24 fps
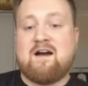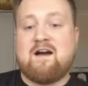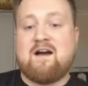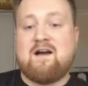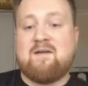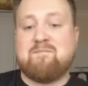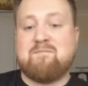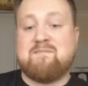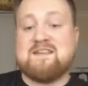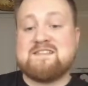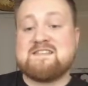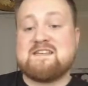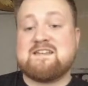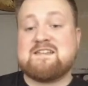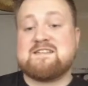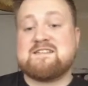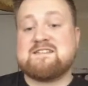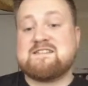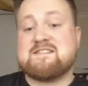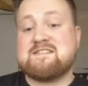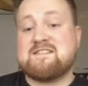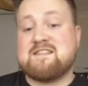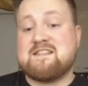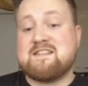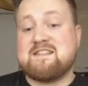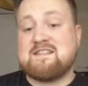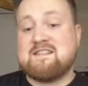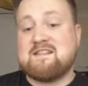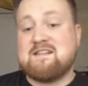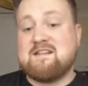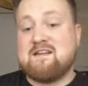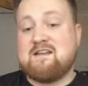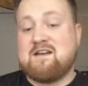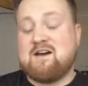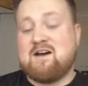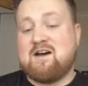business
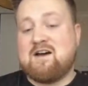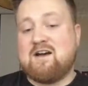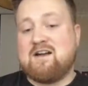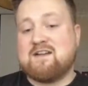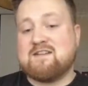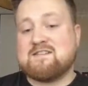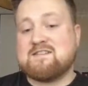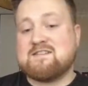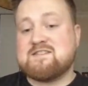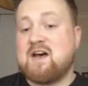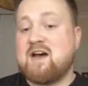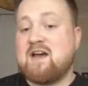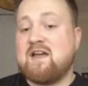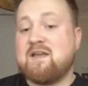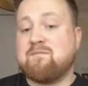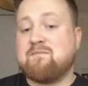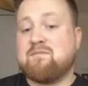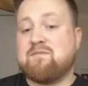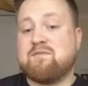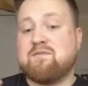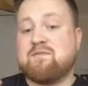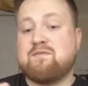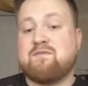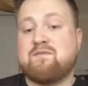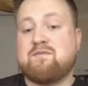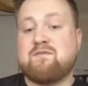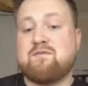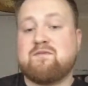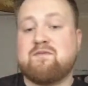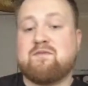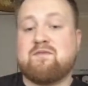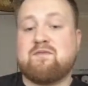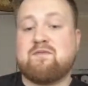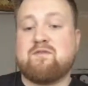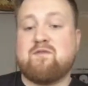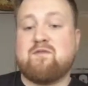type
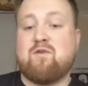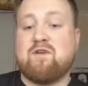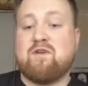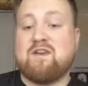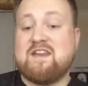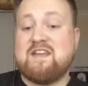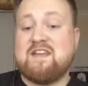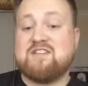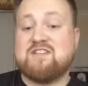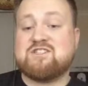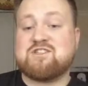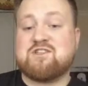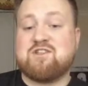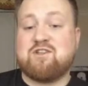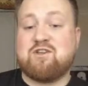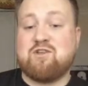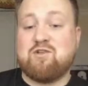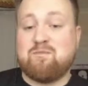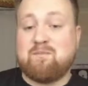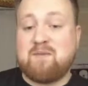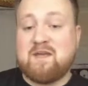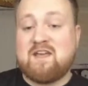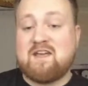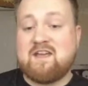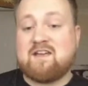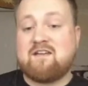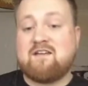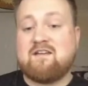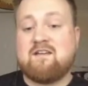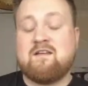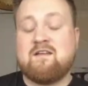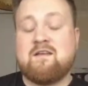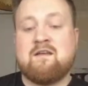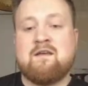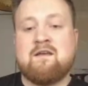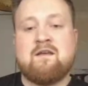or niche that you pick,
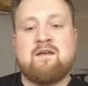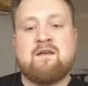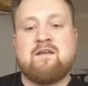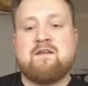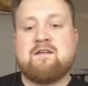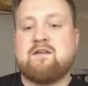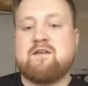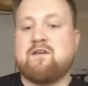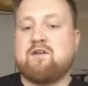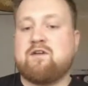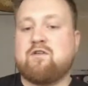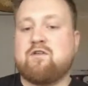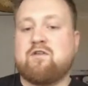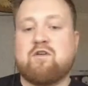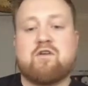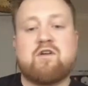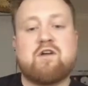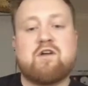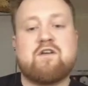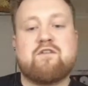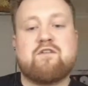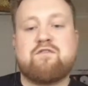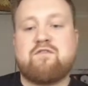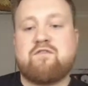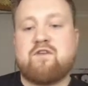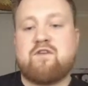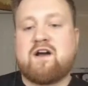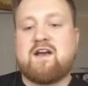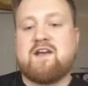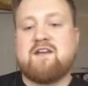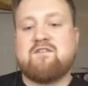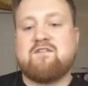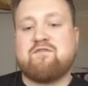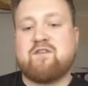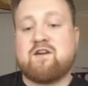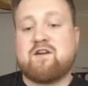you're going to
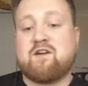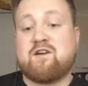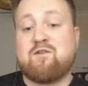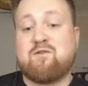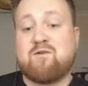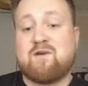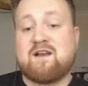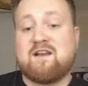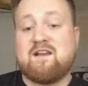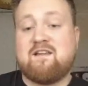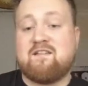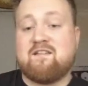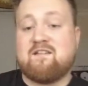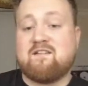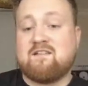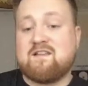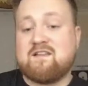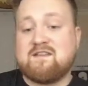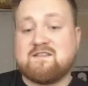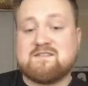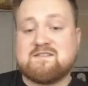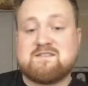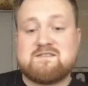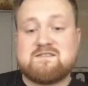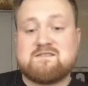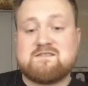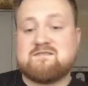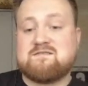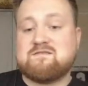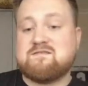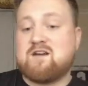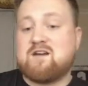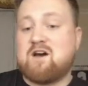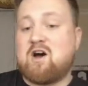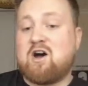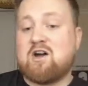find very quickly that there's
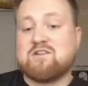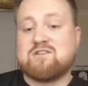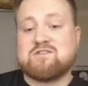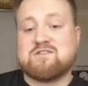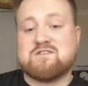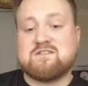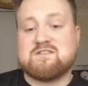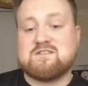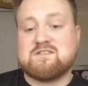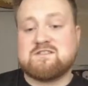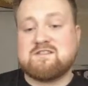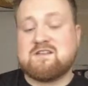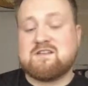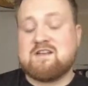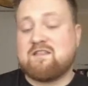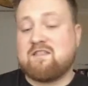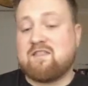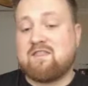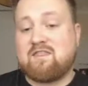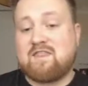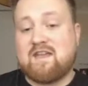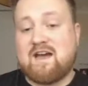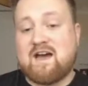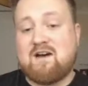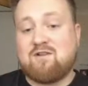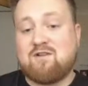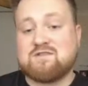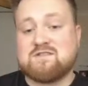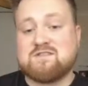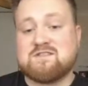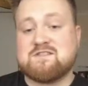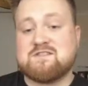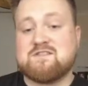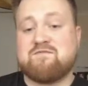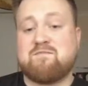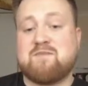hundreds and
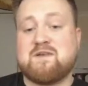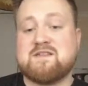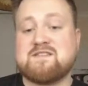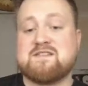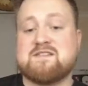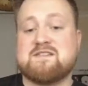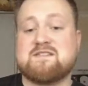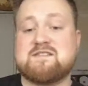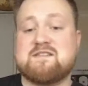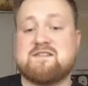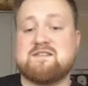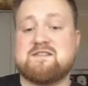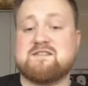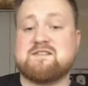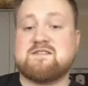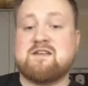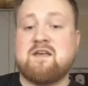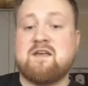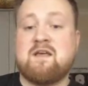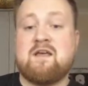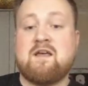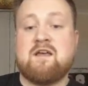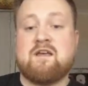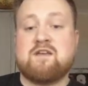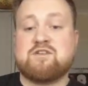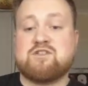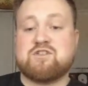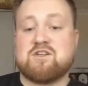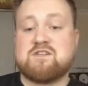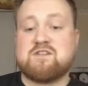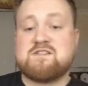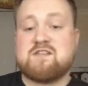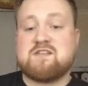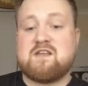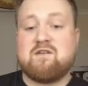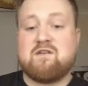thousands of businesses
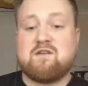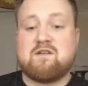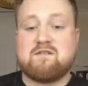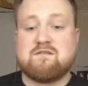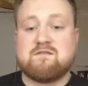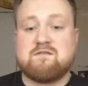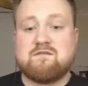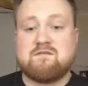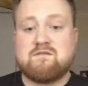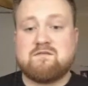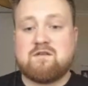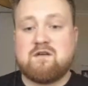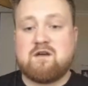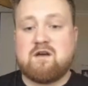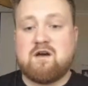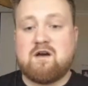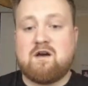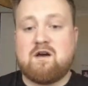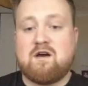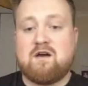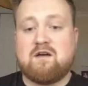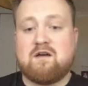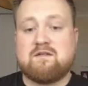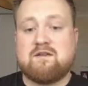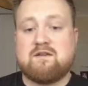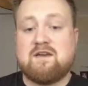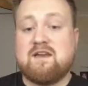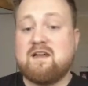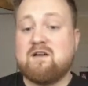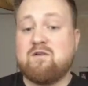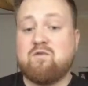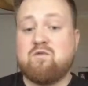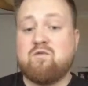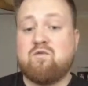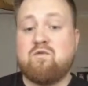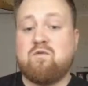just in
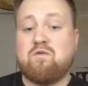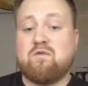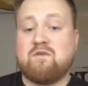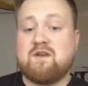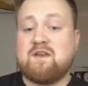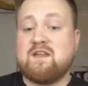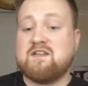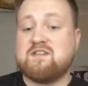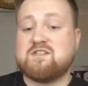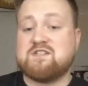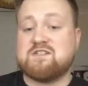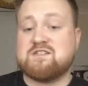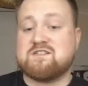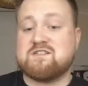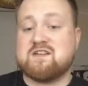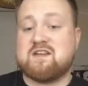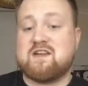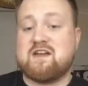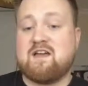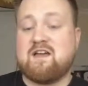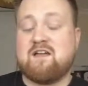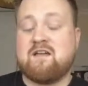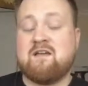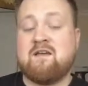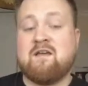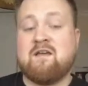little niches. Okay,